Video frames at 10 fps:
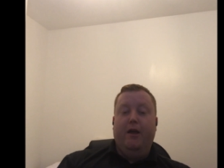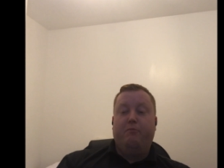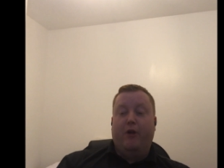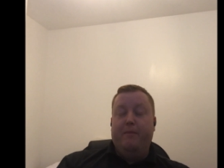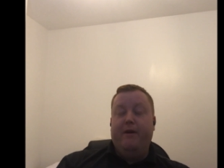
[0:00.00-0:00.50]

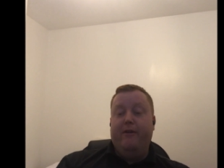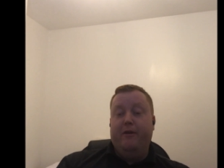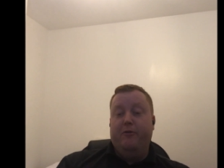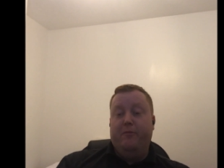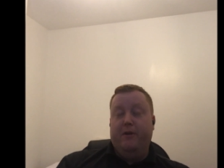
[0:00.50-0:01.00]
primarily
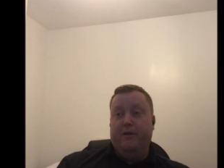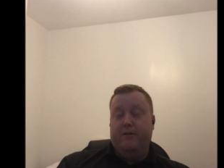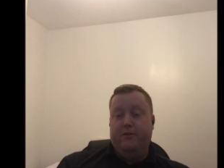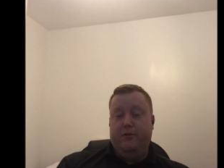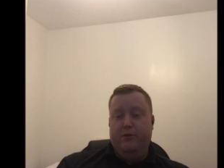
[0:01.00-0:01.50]
would have been
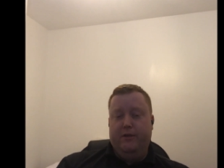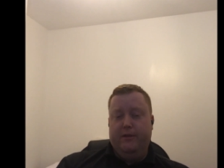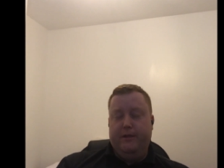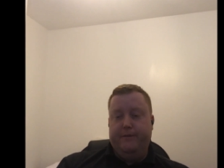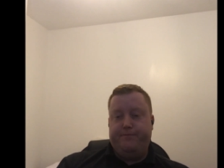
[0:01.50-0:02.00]
understood
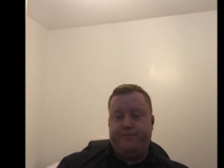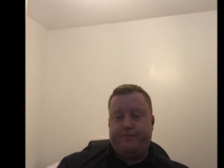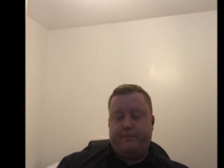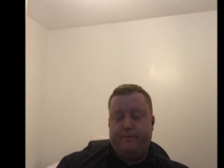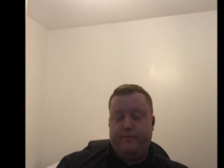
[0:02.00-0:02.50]

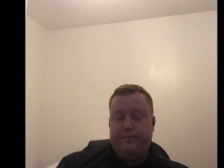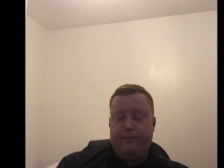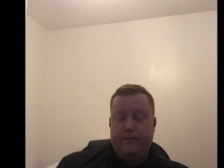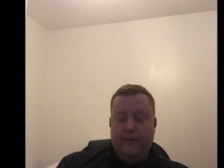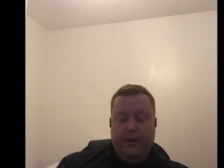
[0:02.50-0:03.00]

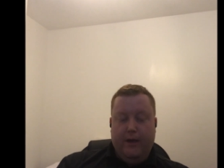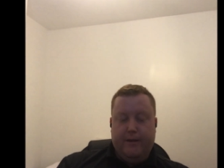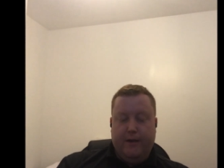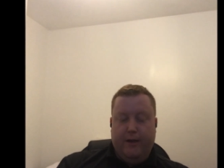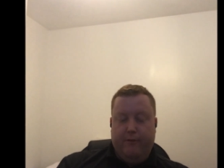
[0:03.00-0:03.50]
as
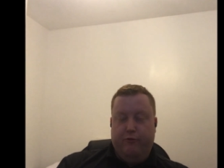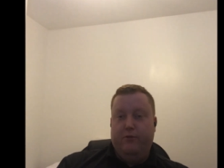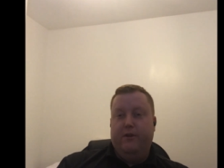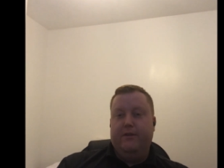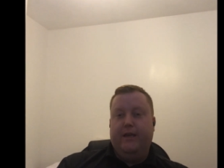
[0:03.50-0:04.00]
a kind of
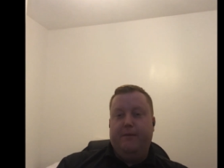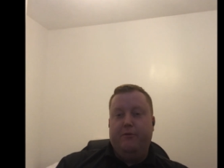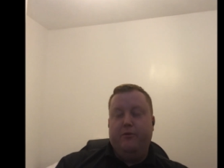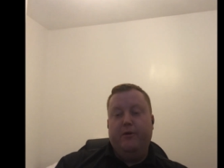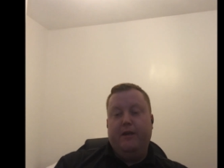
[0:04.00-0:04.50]
ruthless game
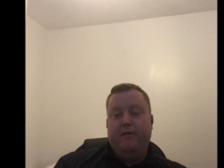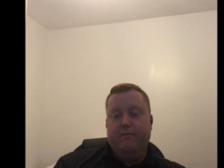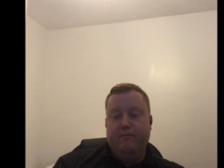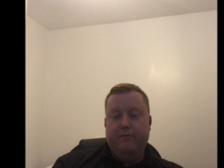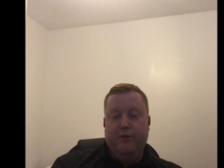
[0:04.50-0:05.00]
between
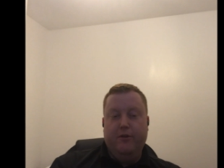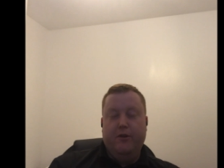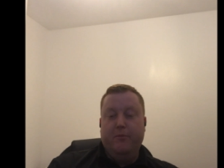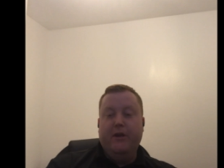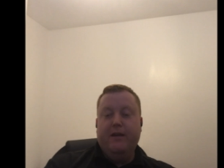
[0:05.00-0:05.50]
the
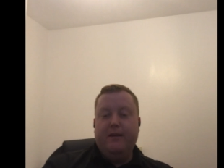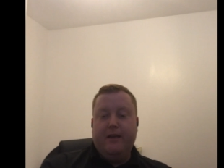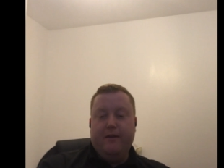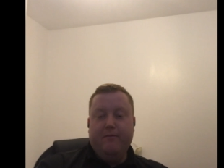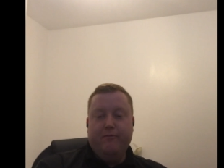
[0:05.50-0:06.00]

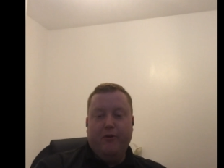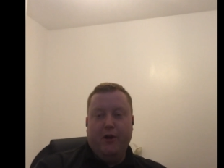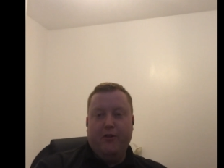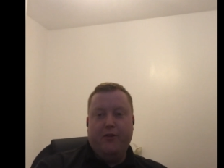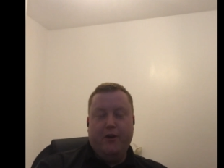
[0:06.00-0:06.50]
nobility
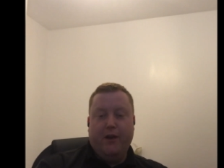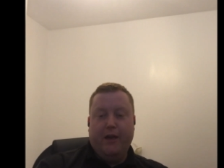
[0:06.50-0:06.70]
rather than